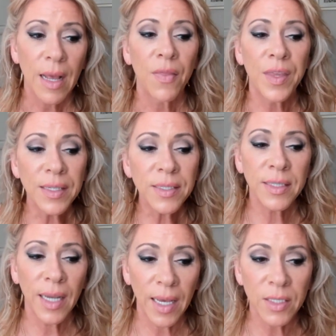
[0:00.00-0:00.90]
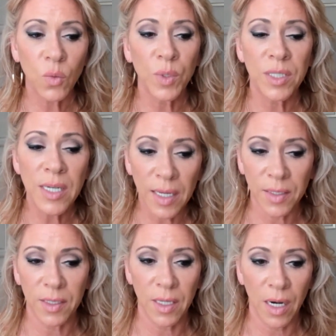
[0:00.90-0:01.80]
This test was
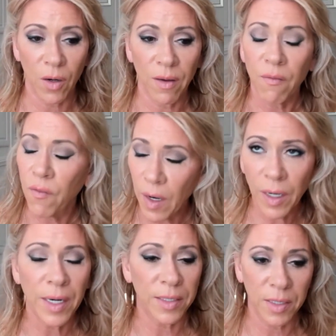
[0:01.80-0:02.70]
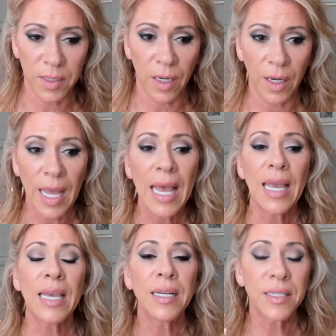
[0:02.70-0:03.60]
necessary, very necessary.
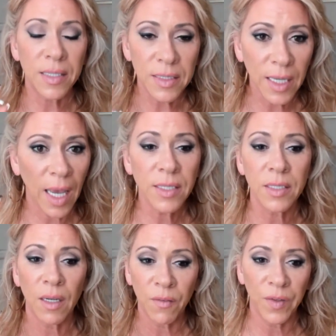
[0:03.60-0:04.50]
It is the test of